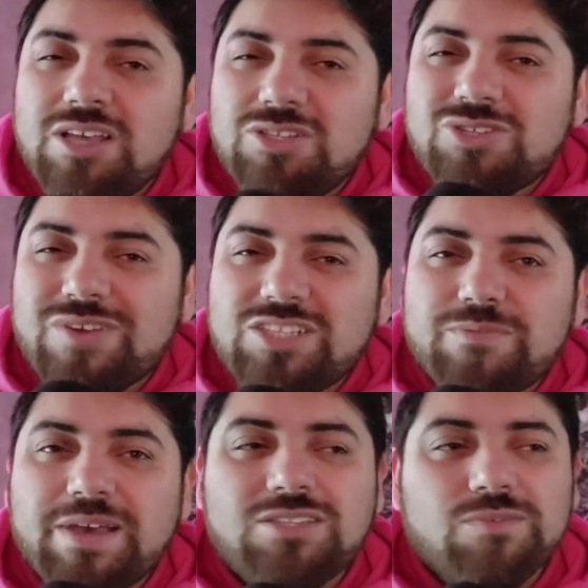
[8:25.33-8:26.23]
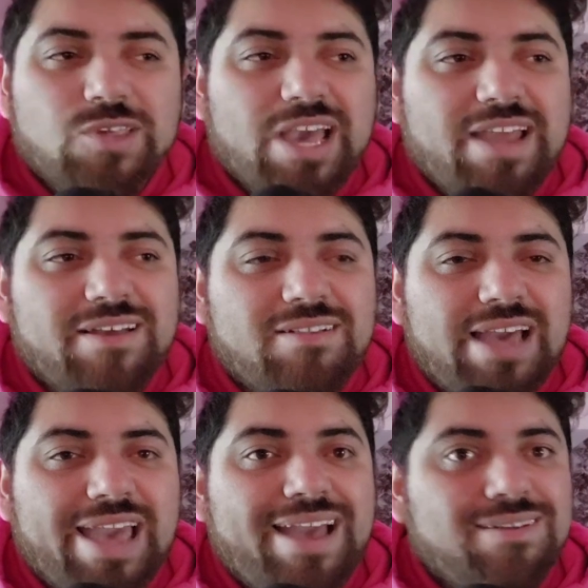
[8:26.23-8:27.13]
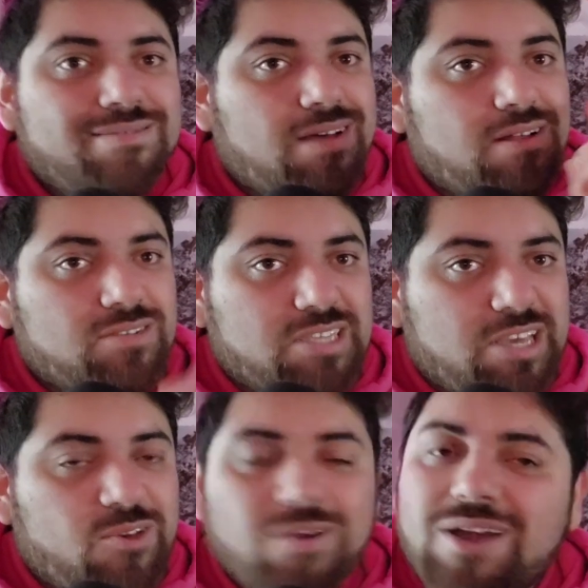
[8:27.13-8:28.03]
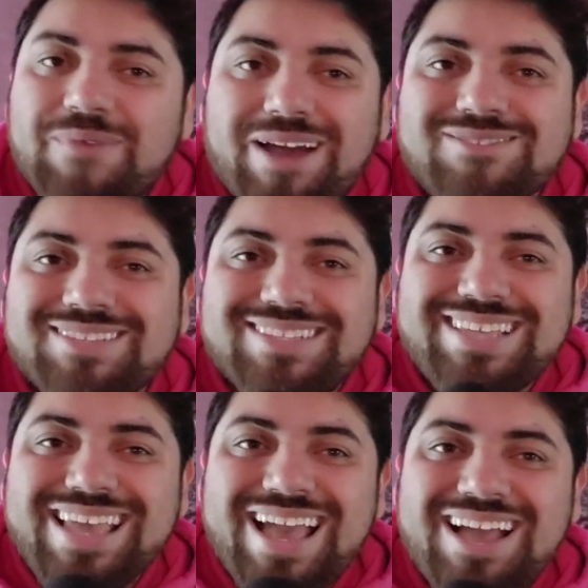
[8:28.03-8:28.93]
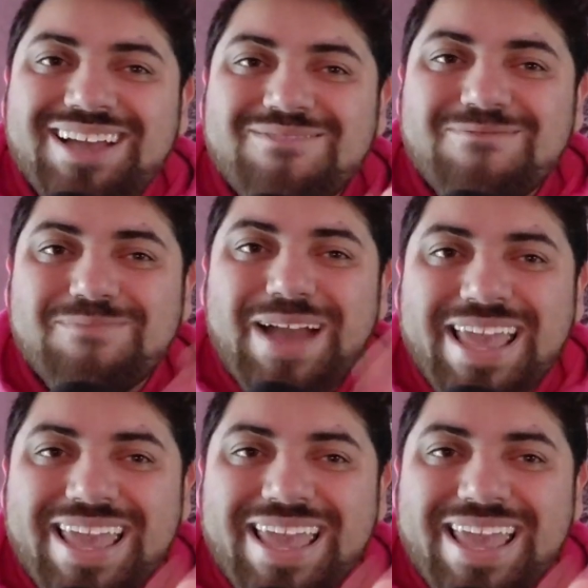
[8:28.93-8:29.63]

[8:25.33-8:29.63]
subscribe to my YouTube channel, and I'll see you around. See ya. Bye.